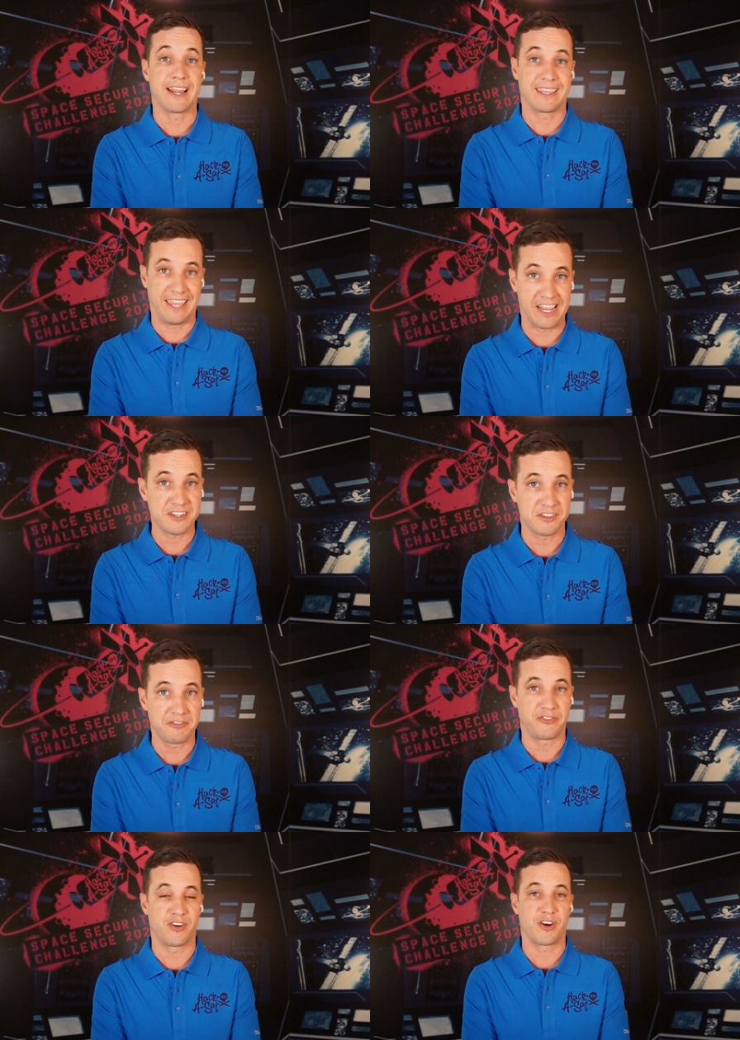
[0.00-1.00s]
I can
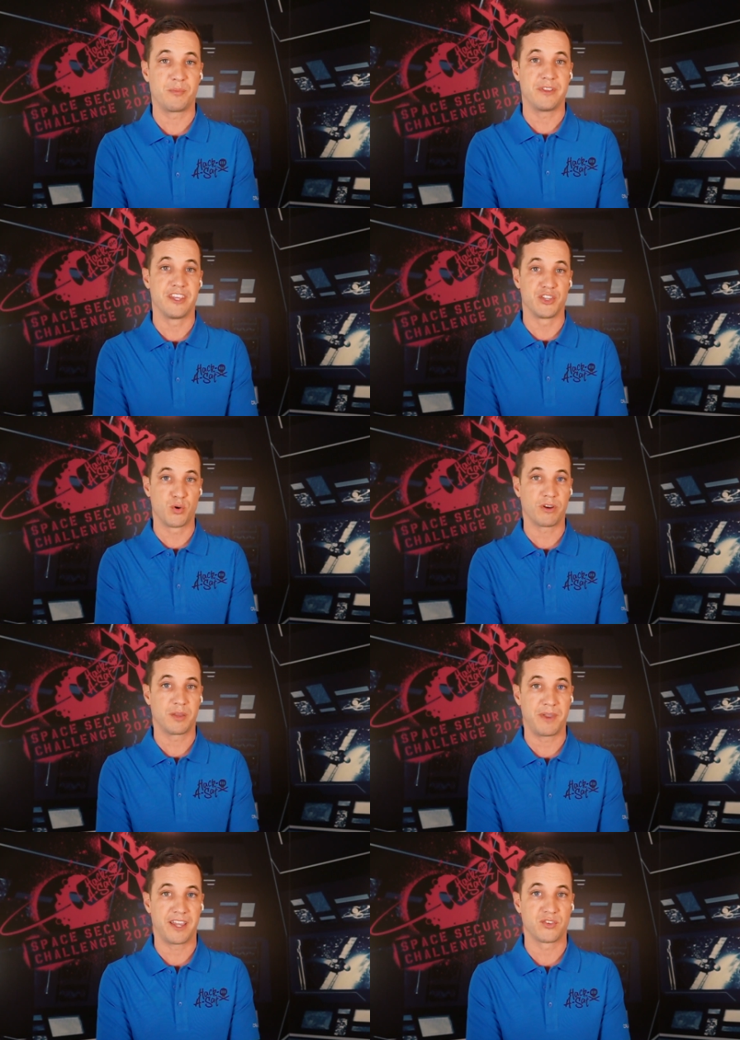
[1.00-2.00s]
confirm that your
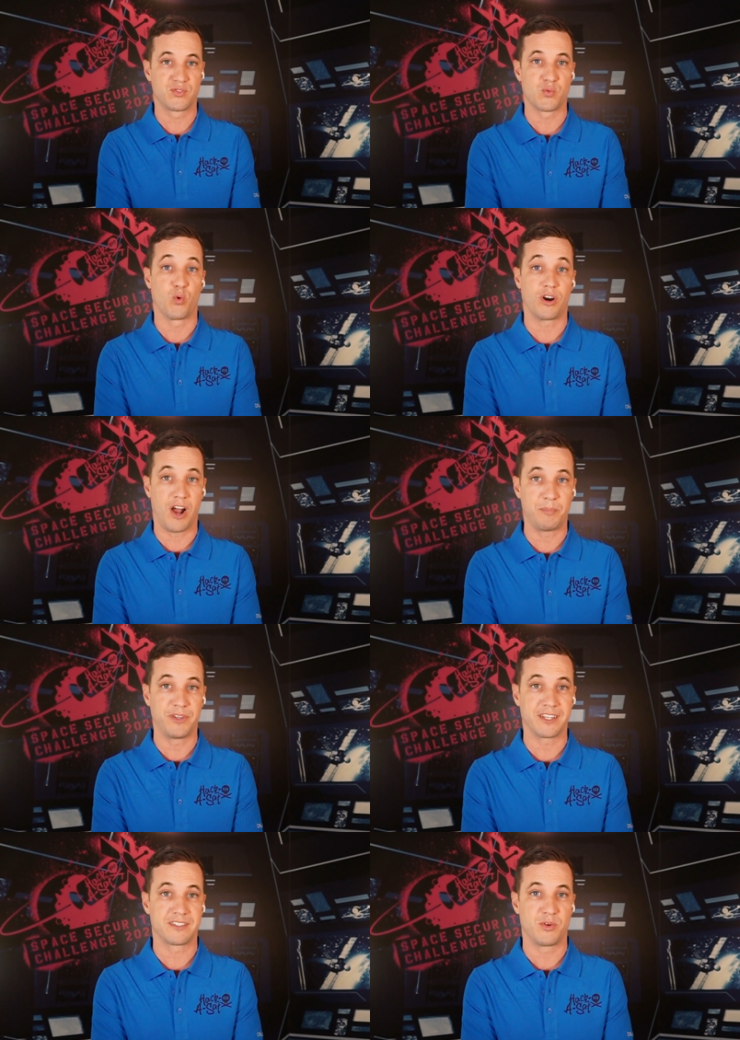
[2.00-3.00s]
commands were
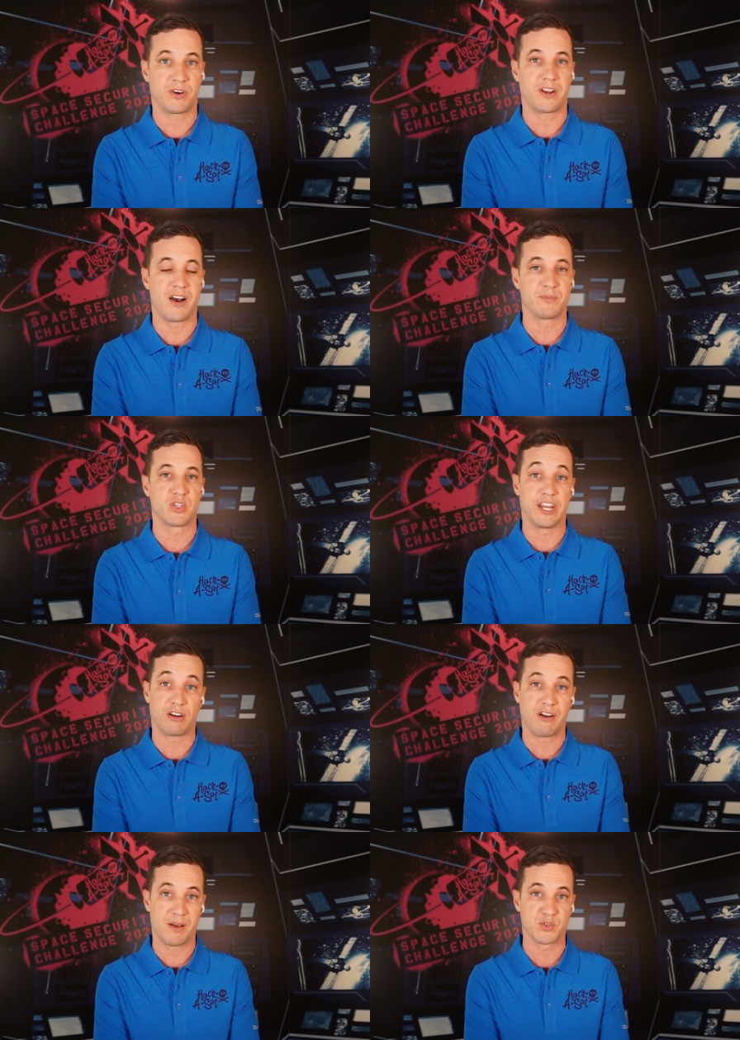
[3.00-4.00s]
uplinked to our comms in our
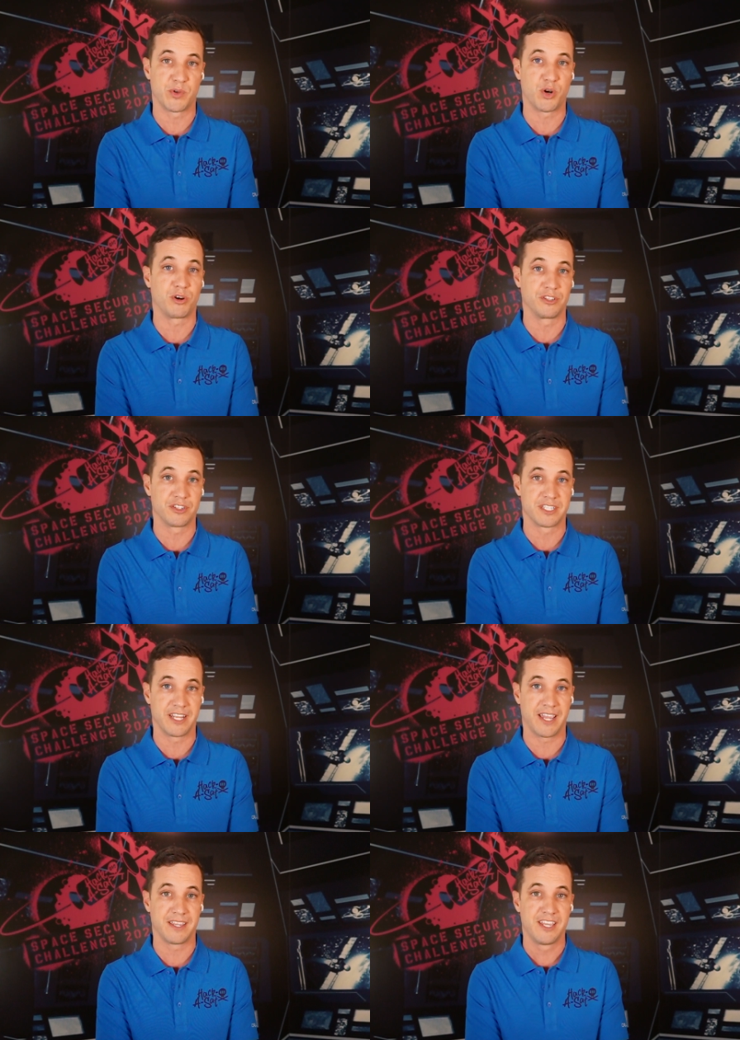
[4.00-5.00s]
comms window earlier
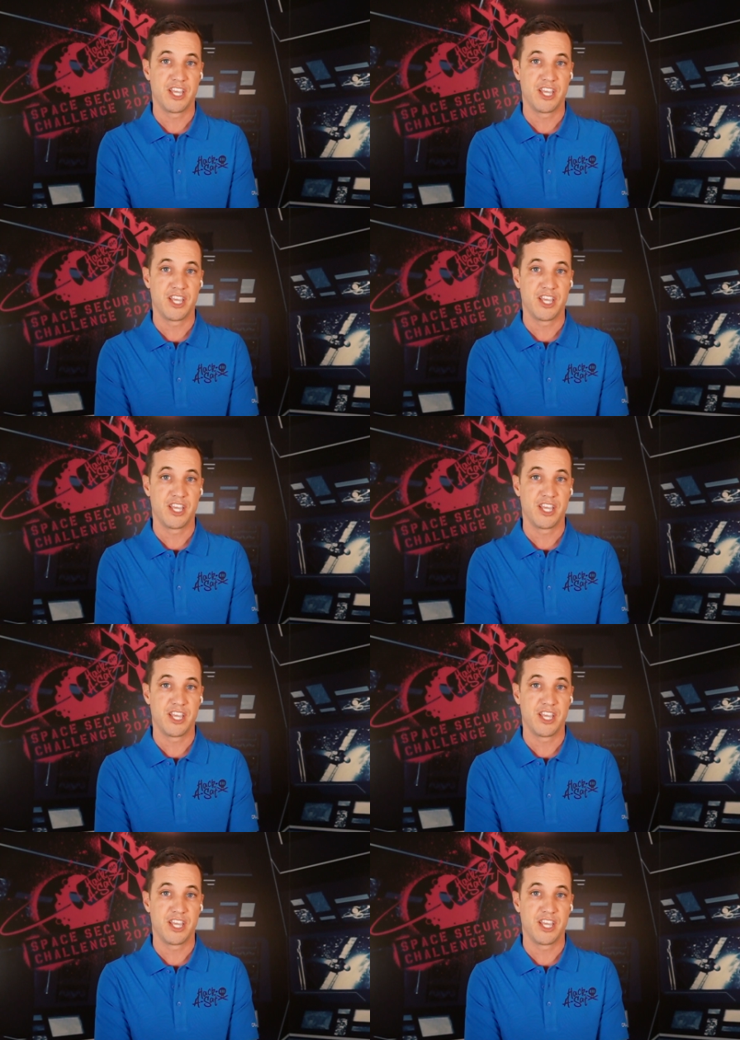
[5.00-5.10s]
today.